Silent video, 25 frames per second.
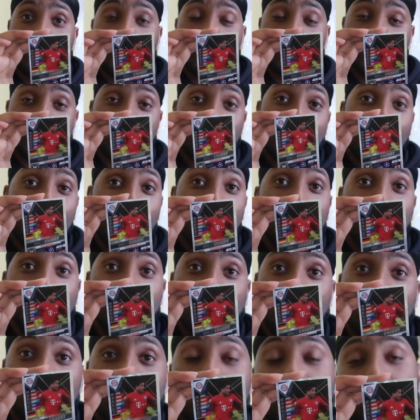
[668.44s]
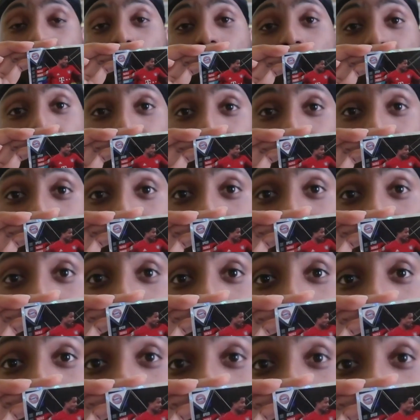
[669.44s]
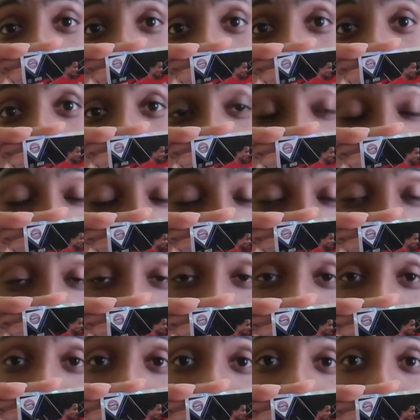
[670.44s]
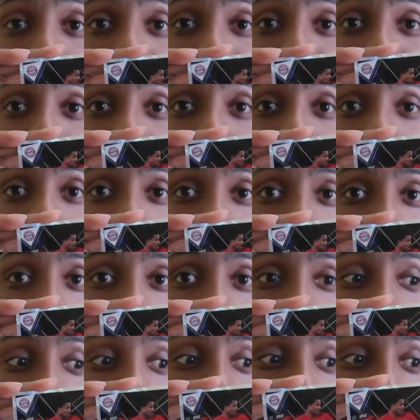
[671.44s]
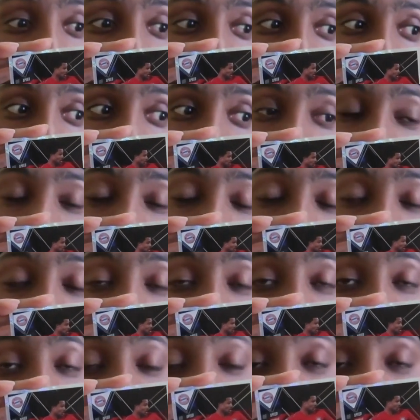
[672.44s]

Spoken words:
doing some unbelievable things in this team. Considering that they have